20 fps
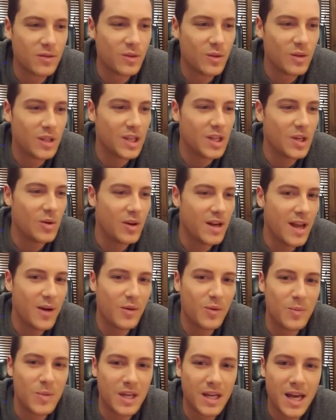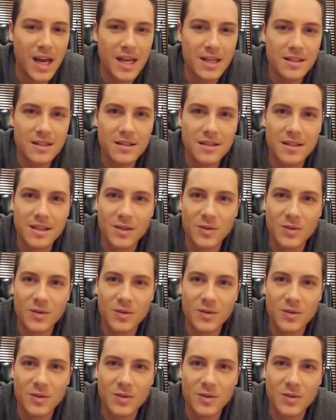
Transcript: for doing the Q&A with me, guys.